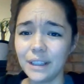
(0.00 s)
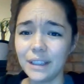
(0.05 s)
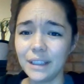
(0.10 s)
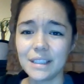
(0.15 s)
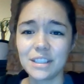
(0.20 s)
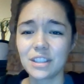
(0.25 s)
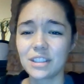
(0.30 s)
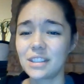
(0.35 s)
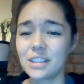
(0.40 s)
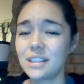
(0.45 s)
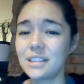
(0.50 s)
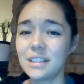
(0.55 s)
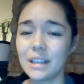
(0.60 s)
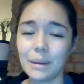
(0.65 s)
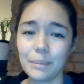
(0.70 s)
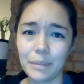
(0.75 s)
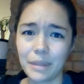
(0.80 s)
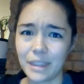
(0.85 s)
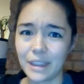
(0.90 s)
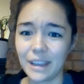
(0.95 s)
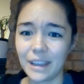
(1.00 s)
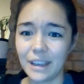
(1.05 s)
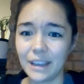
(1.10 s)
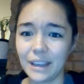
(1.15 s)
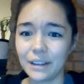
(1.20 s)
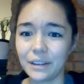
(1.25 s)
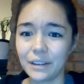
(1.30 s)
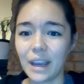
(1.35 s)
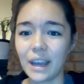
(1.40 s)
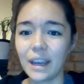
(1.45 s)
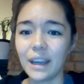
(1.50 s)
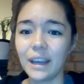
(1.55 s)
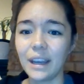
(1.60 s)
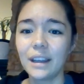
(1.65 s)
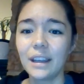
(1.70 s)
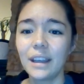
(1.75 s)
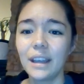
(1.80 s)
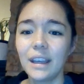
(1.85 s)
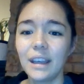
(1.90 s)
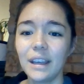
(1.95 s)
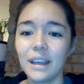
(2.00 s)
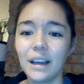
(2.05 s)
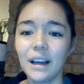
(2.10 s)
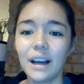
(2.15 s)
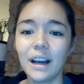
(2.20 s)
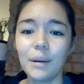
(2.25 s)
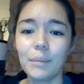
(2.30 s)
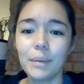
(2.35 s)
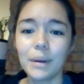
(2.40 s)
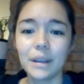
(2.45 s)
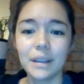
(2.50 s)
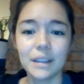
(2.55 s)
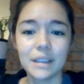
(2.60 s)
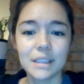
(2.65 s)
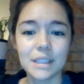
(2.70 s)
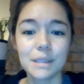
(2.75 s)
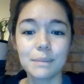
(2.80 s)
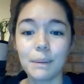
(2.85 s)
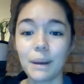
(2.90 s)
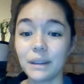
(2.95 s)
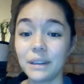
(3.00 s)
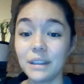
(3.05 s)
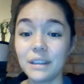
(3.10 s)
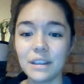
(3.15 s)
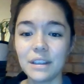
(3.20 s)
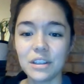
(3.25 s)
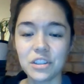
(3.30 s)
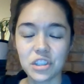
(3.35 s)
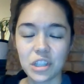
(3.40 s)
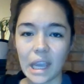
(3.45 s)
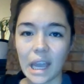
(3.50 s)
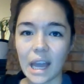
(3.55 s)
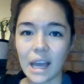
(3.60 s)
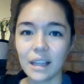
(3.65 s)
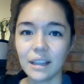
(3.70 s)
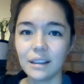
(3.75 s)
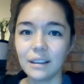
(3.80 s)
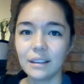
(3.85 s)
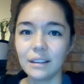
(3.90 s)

It's just a dumb thing, okay? Spot the Ninja Cat.